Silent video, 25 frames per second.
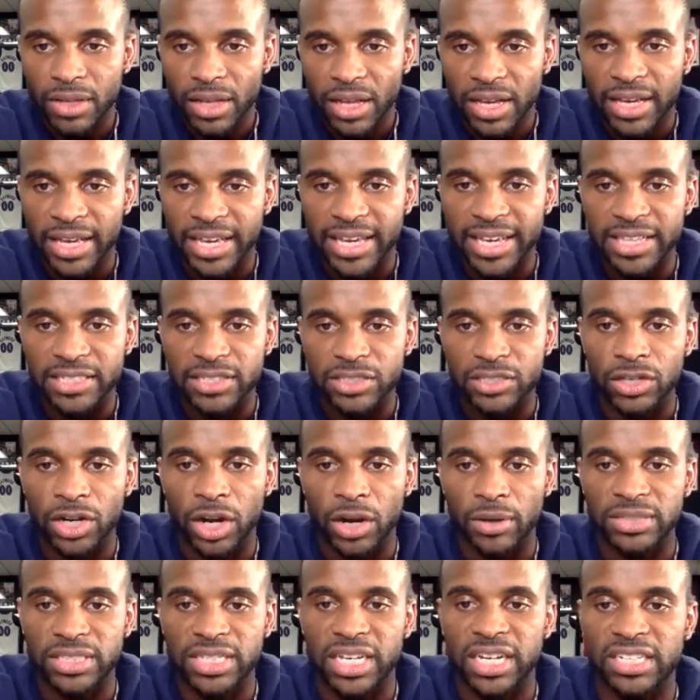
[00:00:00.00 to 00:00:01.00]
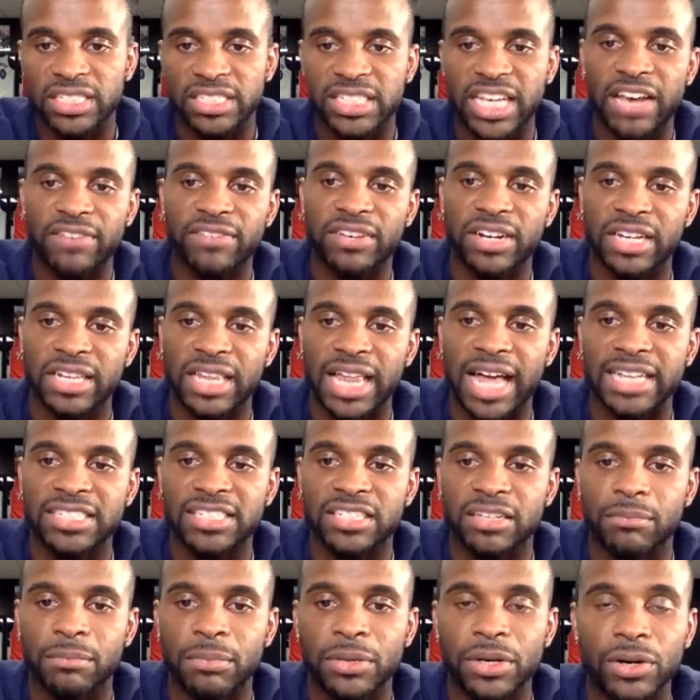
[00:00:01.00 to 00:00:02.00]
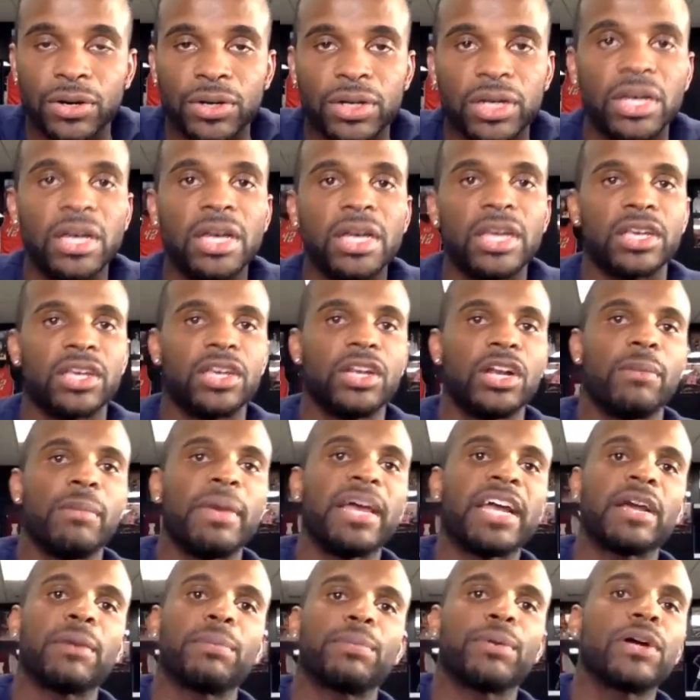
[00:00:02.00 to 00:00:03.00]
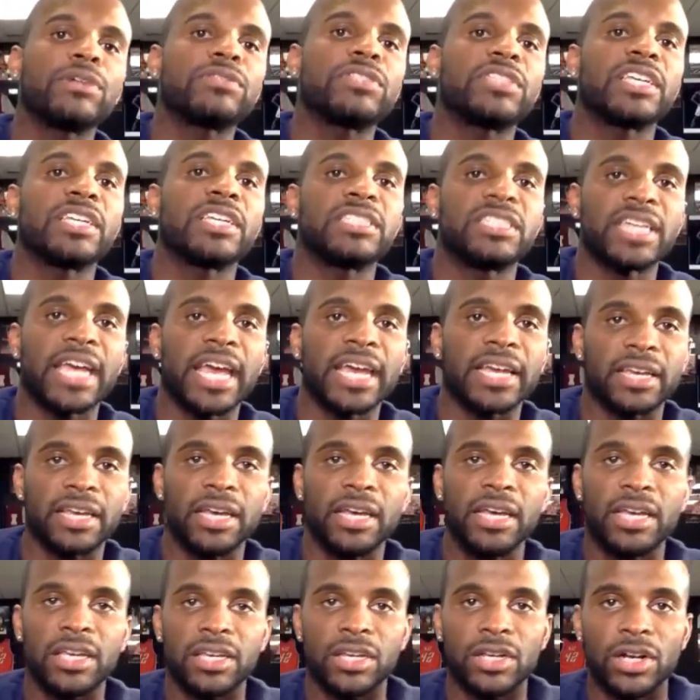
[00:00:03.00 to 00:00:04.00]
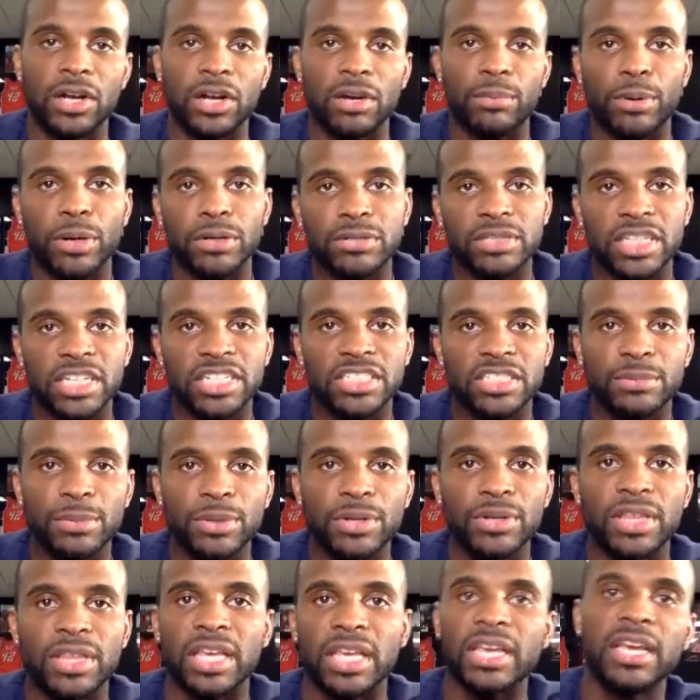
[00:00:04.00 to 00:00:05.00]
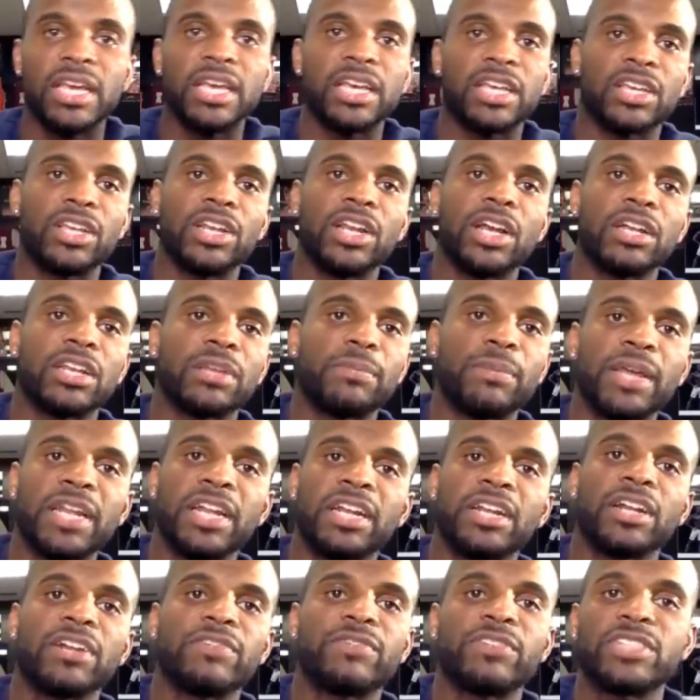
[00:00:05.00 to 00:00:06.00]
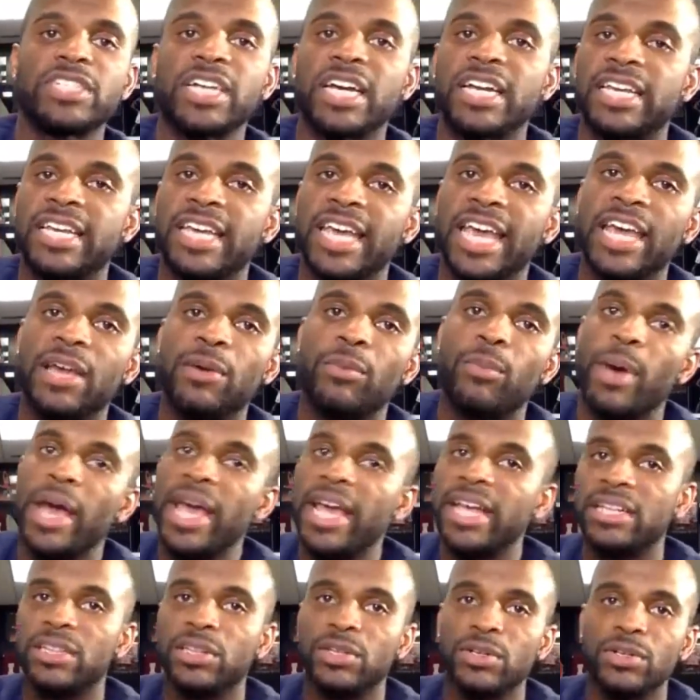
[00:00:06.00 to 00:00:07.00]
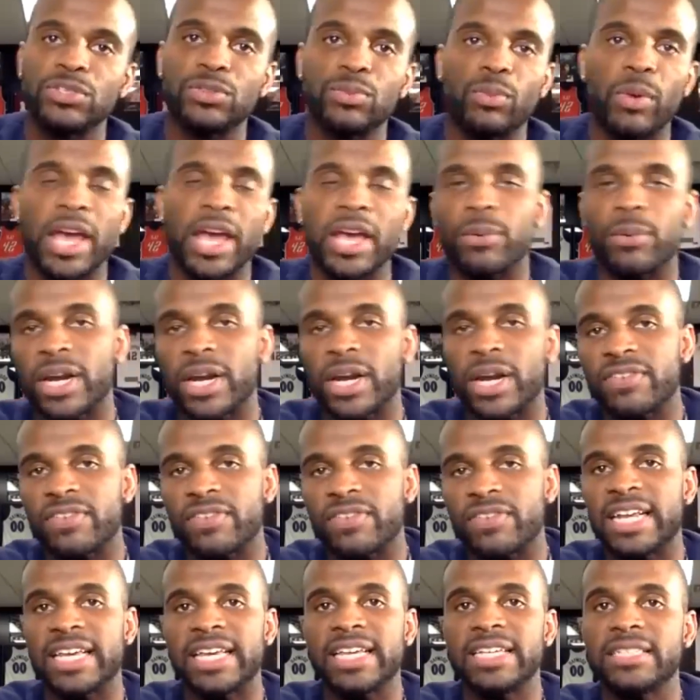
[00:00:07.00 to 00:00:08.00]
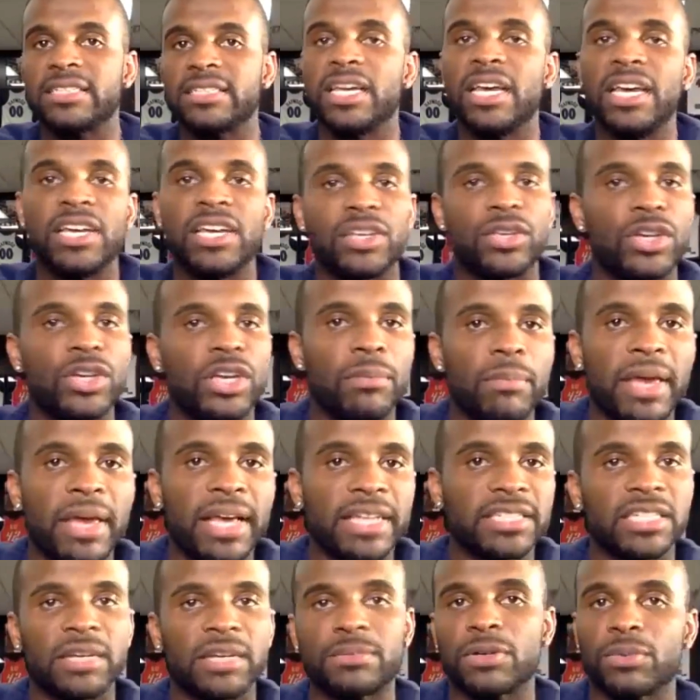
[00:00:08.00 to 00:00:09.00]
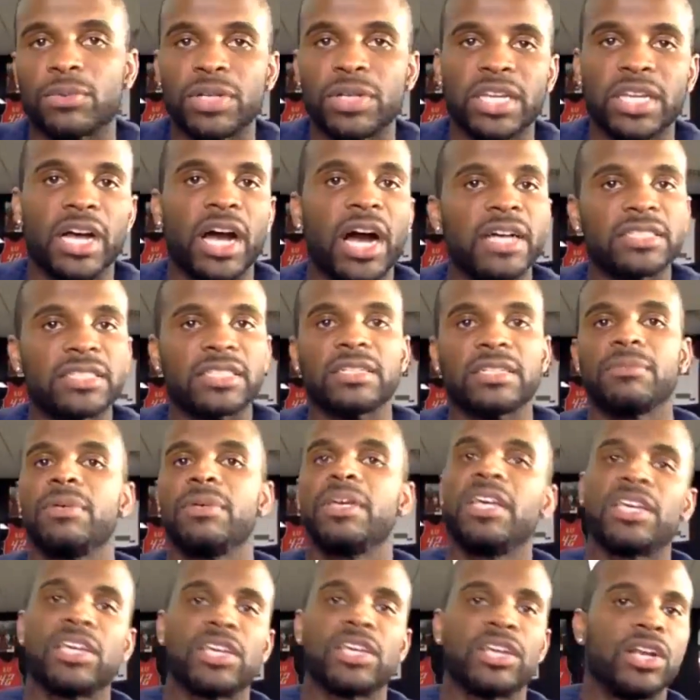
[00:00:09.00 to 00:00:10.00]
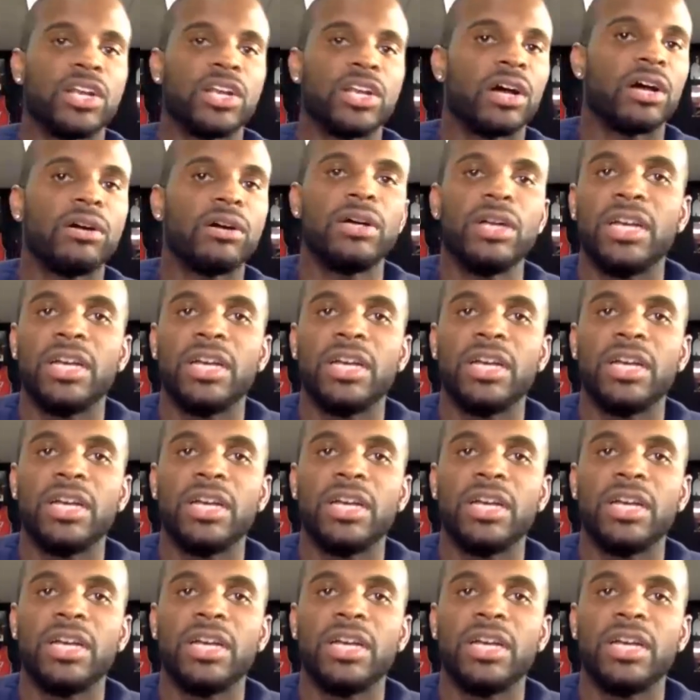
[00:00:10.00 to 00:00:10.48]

is, instead of just having a glass of milk, make a protein shake, a protein smoothie, depending on if you're trying to gain weight, lose weight, whatever that is, you can make something really awesome. A